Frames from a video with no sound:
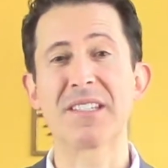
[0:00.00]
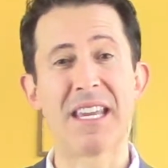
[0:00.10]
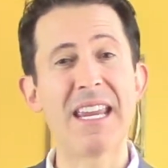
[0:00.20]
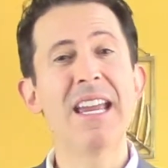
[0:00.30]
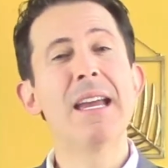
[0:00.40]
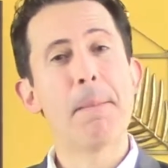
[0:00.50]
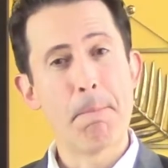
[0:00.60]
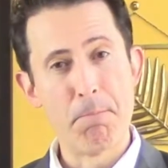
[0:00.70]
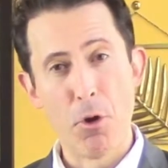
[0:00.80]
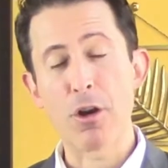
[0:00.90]
the
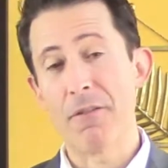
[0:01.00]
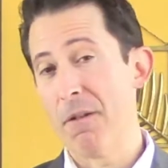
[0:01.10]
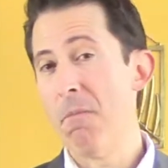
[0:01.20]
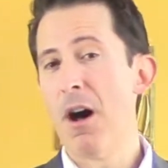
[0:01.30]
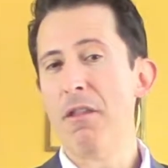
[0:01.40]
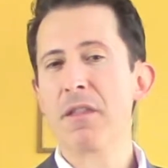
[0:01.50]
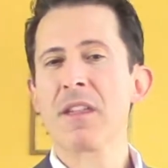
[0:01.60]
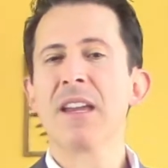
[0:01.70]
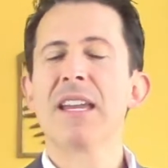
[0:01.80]
Book of the Month,